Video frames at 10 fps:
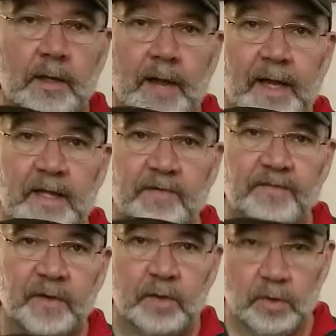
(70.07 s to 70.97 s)
highly
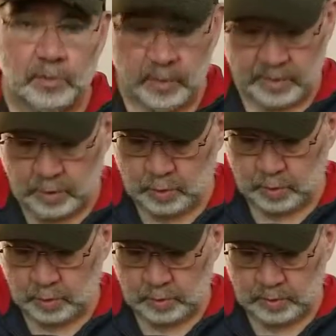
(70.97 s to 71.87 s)
figured with a
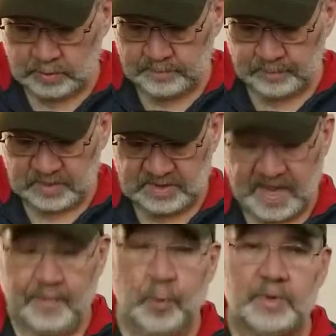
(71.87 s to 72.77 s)
cool
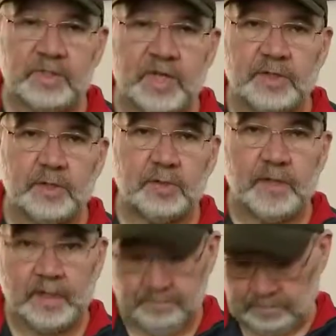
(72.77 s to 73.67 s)
sapwood center
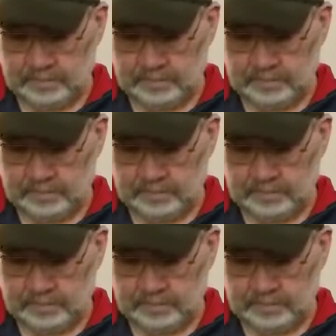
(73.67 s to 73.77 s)
that